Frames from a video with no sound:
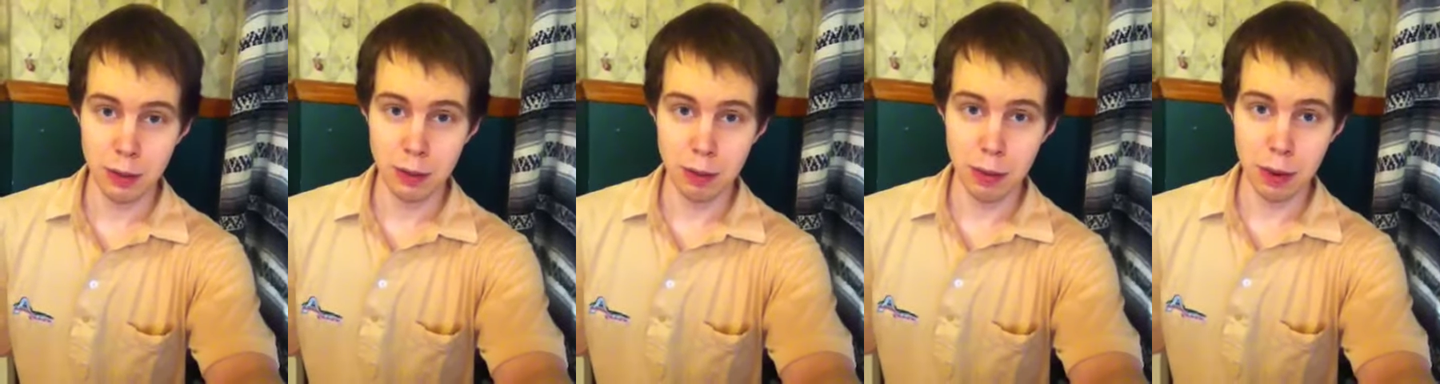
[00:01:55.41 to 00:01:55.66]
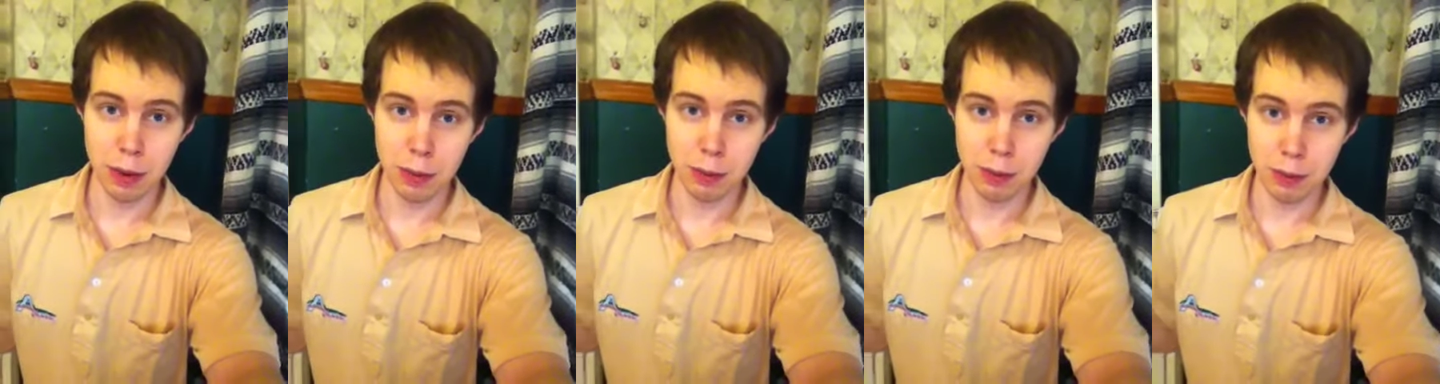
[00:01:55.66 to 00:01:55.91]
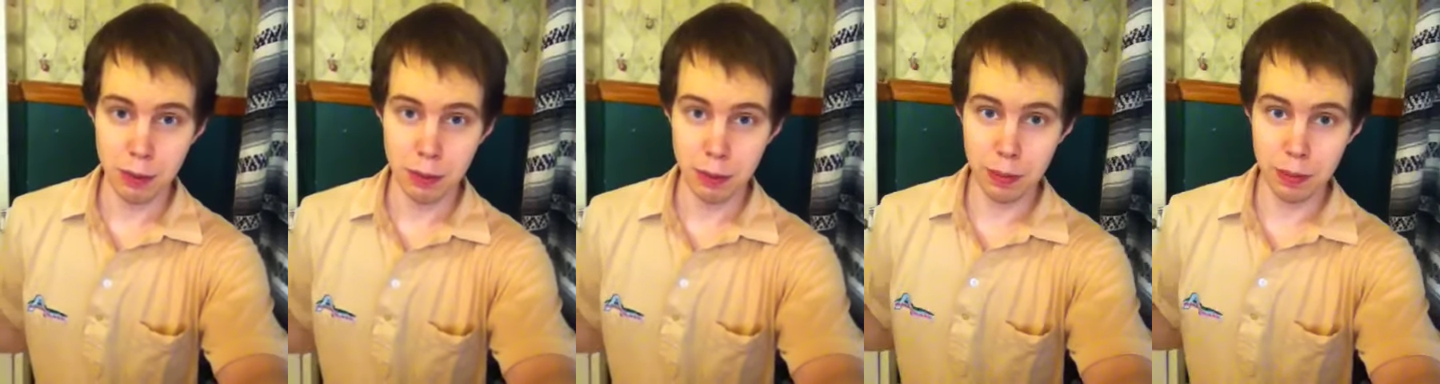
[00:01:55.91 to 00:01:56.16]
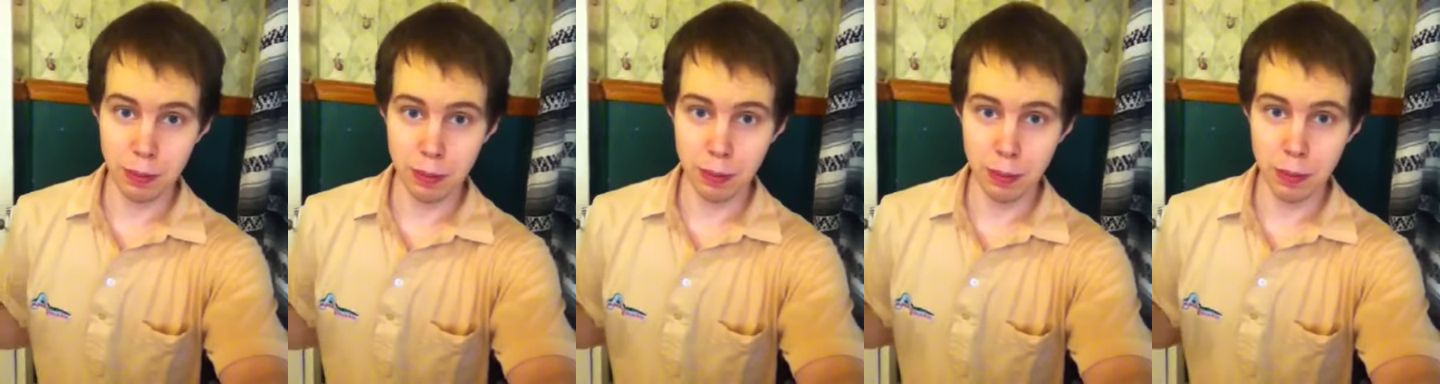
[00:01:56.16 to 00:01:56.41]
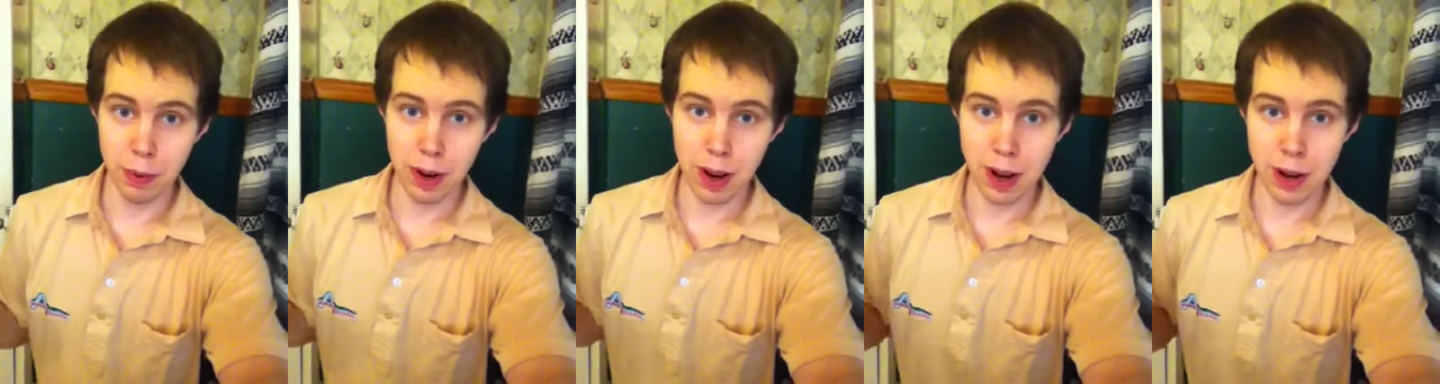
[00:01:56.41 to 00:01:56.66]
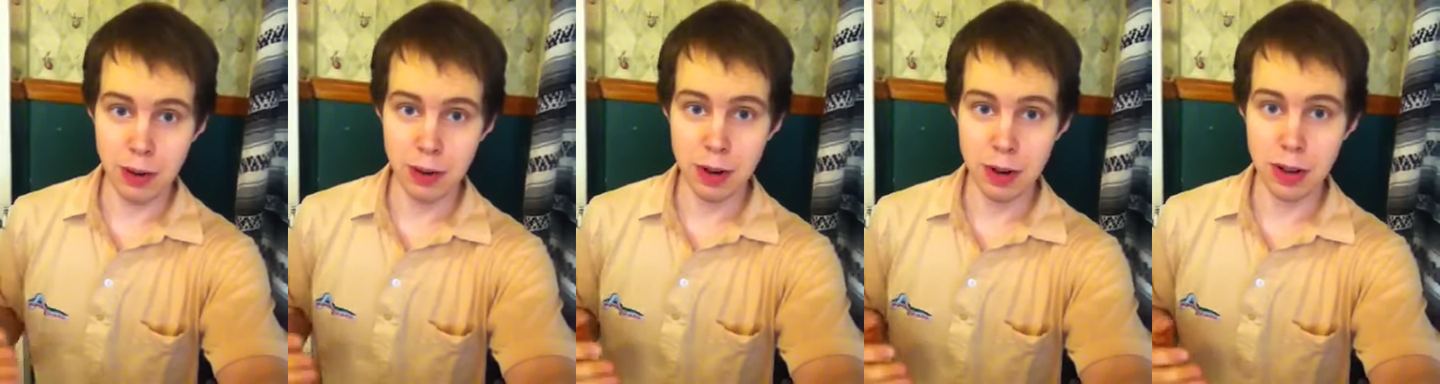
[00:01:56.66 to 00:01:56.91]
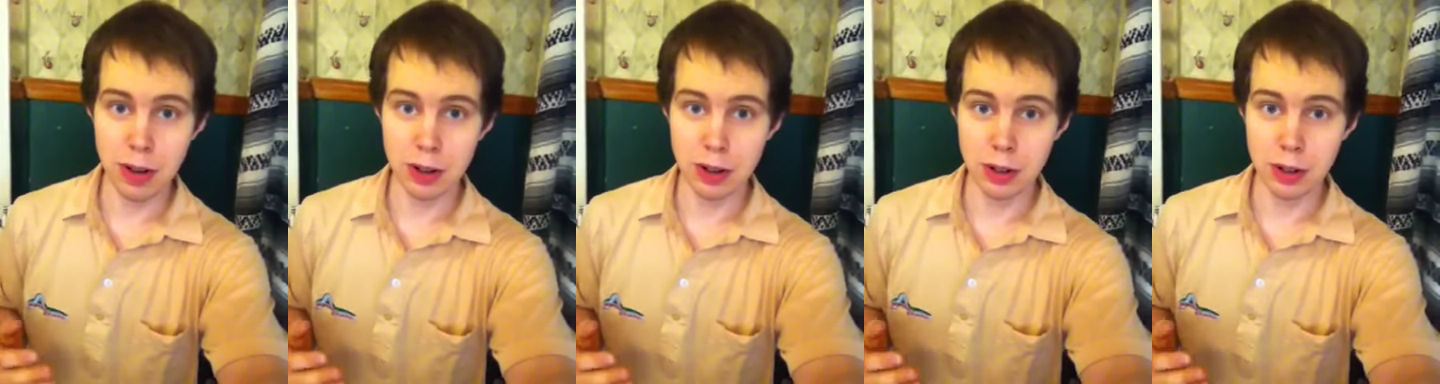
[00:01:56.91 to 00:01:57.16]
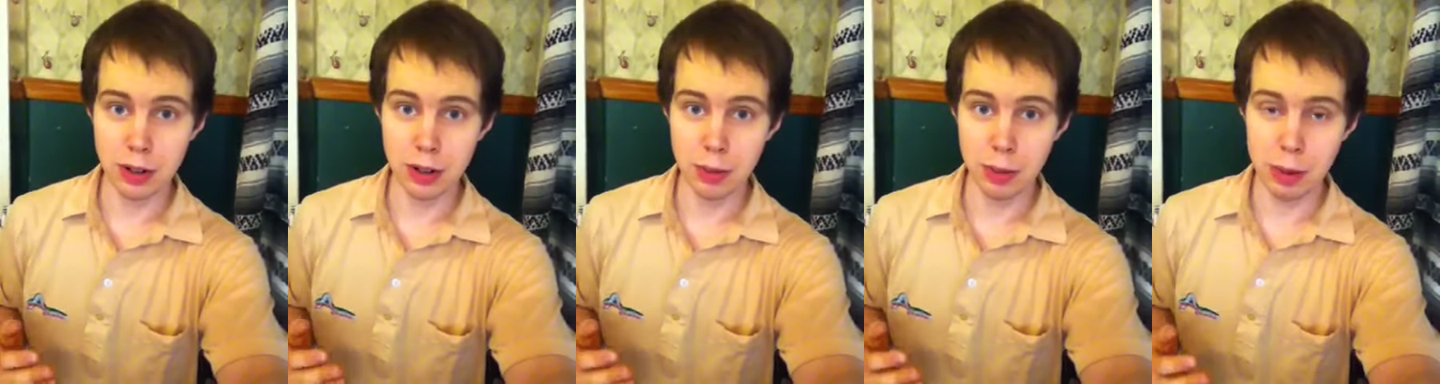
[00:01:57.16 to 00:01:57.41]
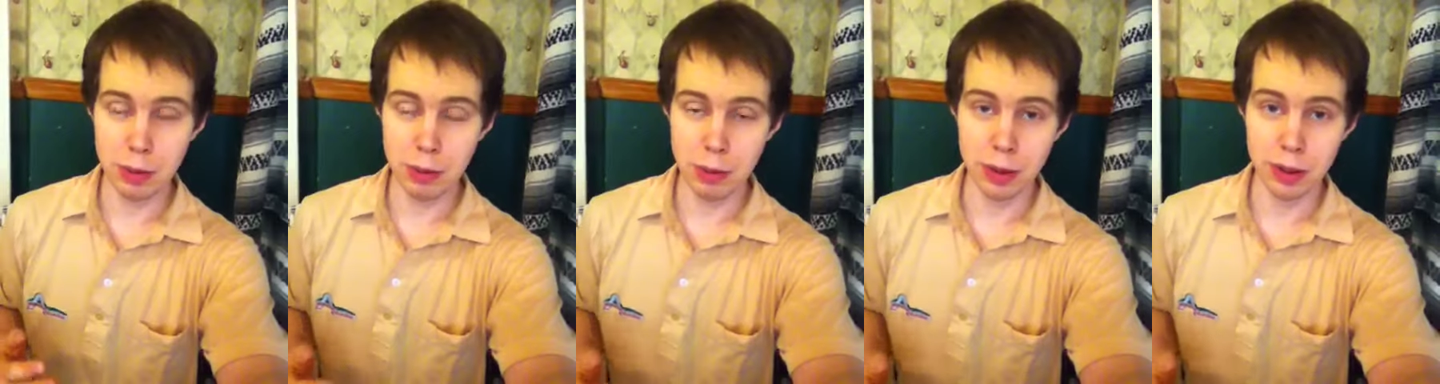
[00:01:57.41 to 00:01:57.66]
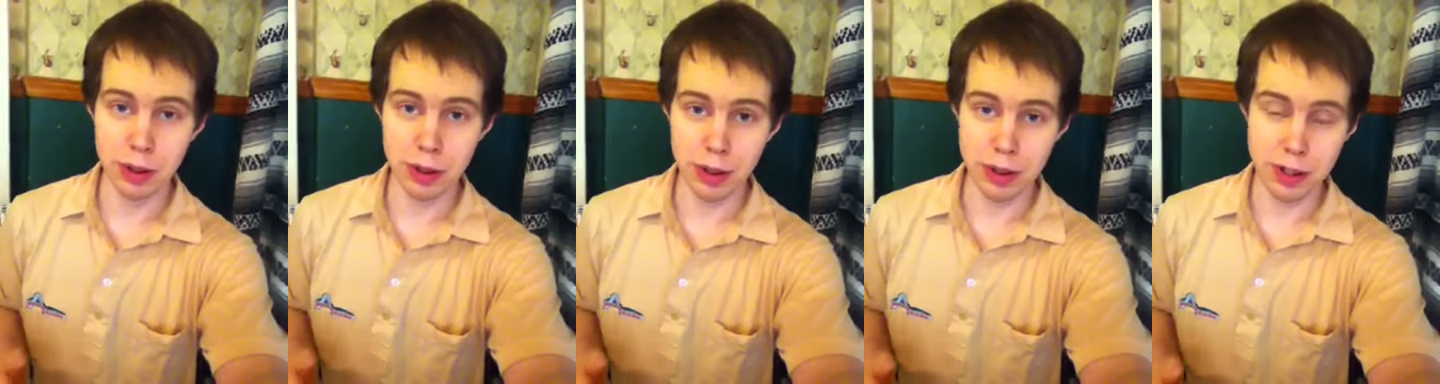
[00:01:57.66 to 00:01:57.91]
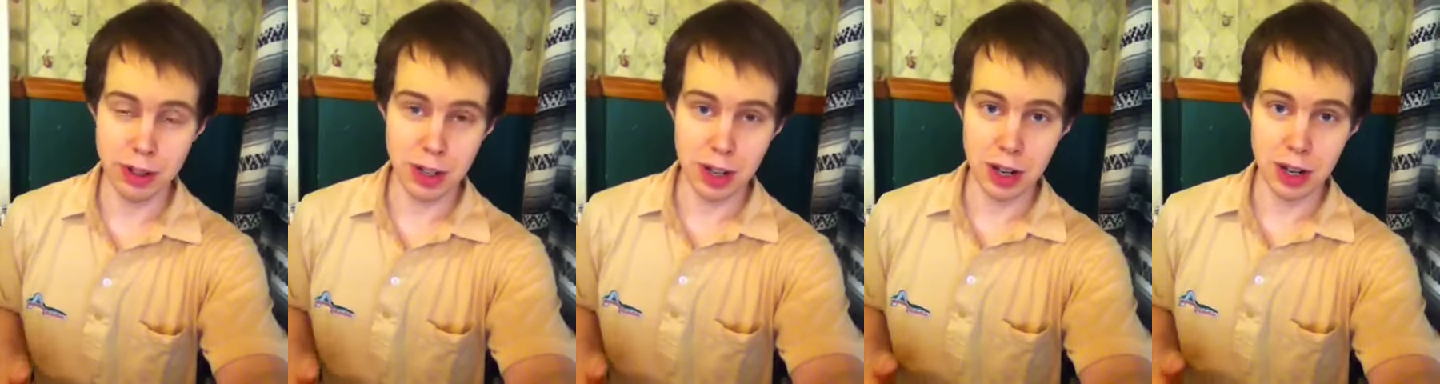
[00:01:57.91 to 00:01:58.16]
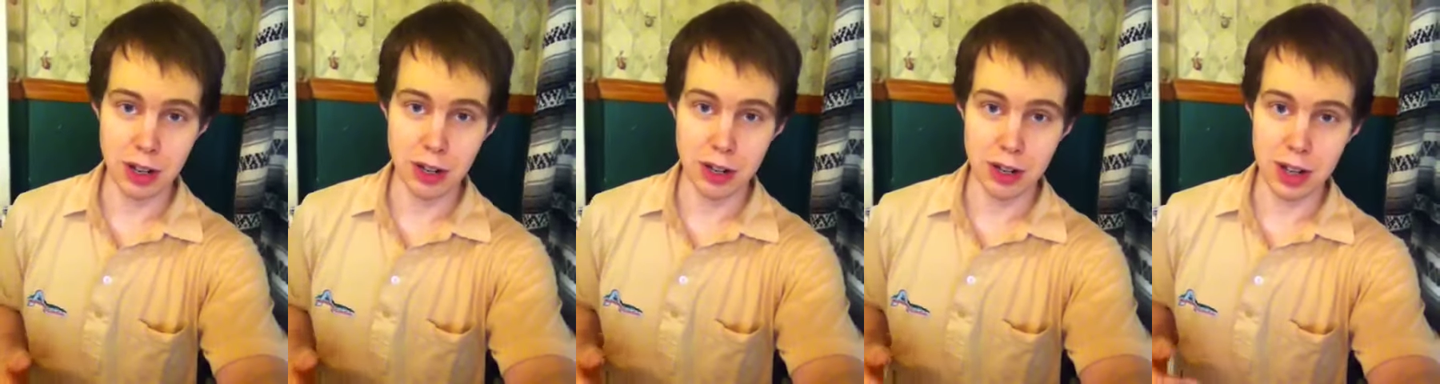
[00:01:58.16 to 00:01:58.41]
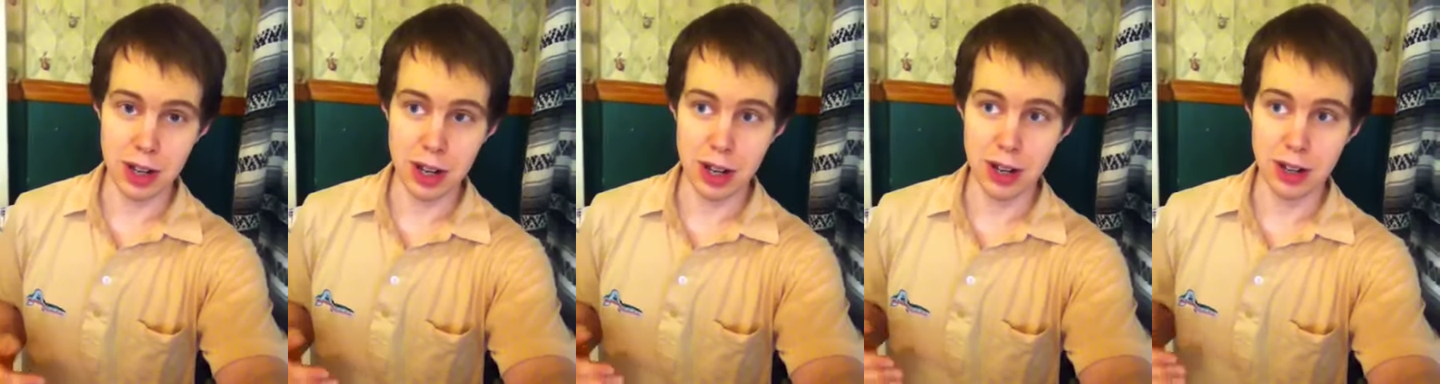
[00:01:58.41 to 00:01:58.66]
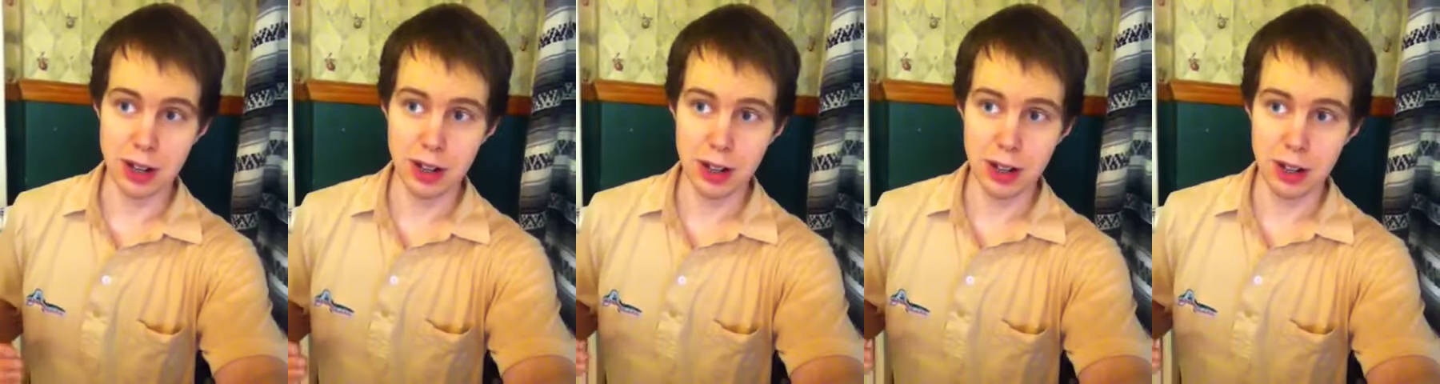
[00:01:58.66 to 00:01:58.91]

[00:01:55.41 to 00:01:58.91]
But what I want people to understand is that